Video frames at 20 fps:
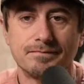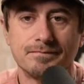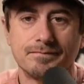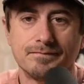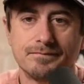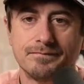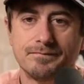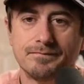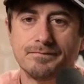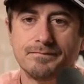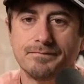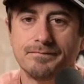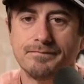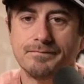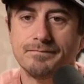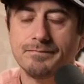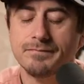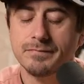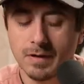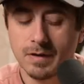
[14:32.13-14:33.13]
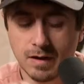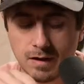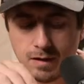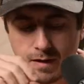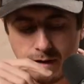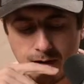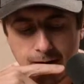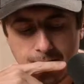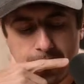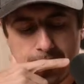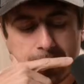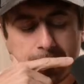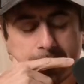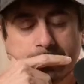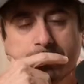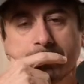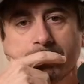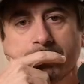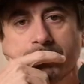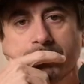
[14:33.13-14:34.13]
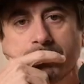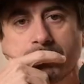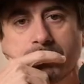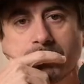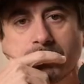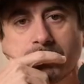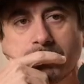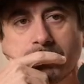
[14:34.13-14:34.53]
(silence)